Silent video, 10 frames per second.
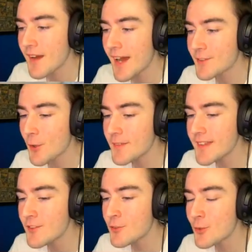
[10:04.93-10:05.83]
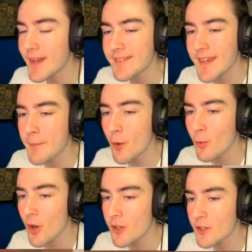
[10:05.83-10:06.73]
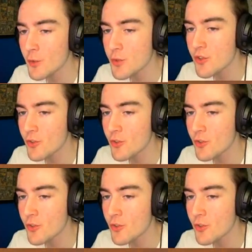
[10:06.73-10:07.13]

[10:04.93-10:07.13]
I don't think this dude has any more rockets, which is